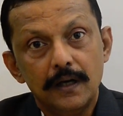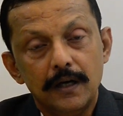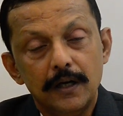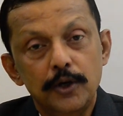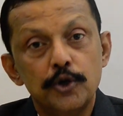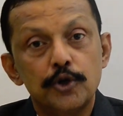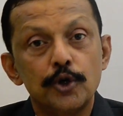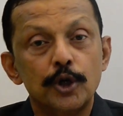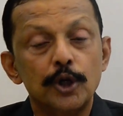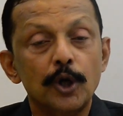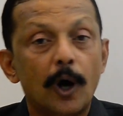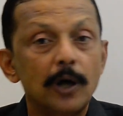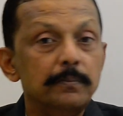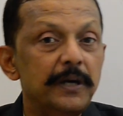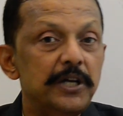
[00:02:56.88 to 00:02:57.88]
You should
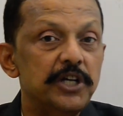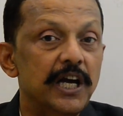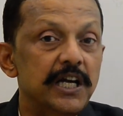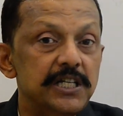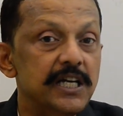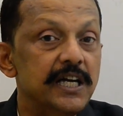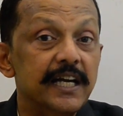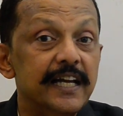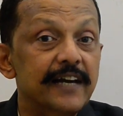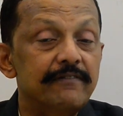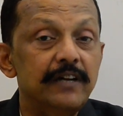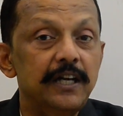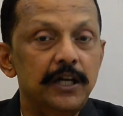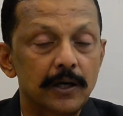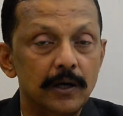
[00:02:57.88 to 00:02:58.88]
not be changing it
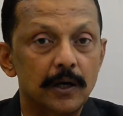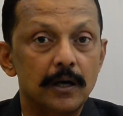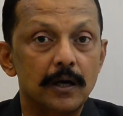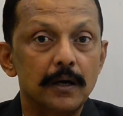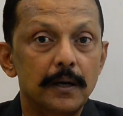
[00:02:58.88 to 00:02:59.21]
every year,